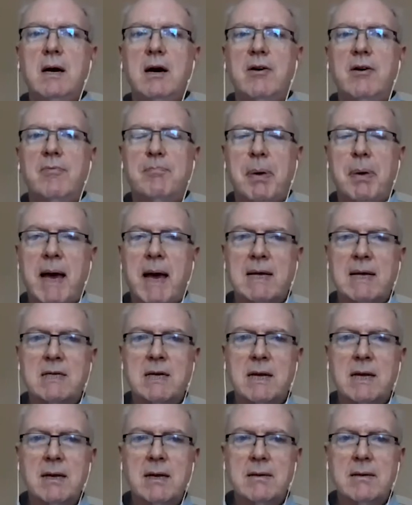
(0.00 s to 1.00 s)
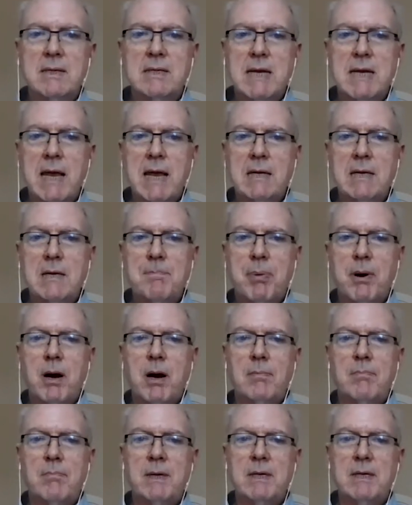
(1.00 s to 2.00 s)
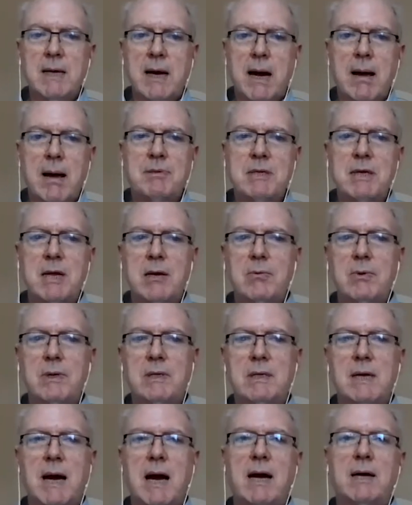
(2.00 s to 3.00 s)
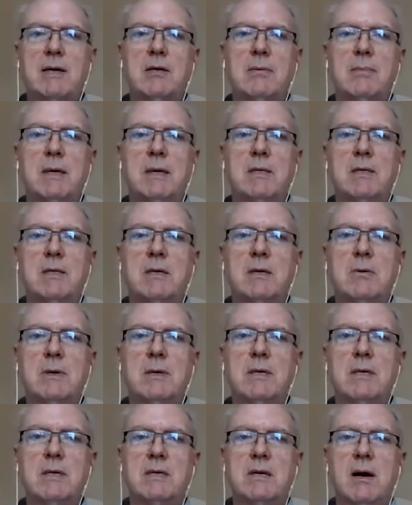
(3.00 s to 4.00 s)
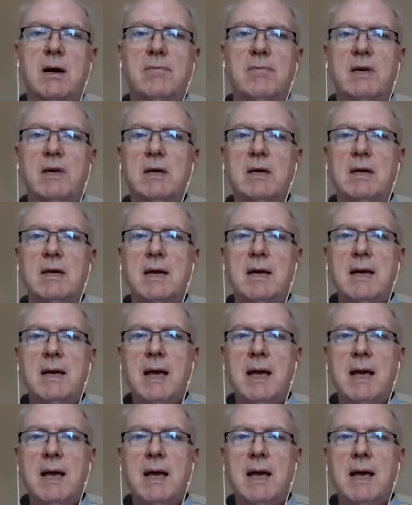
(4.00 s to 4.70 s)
of passing State Department top secret documents to his Soviet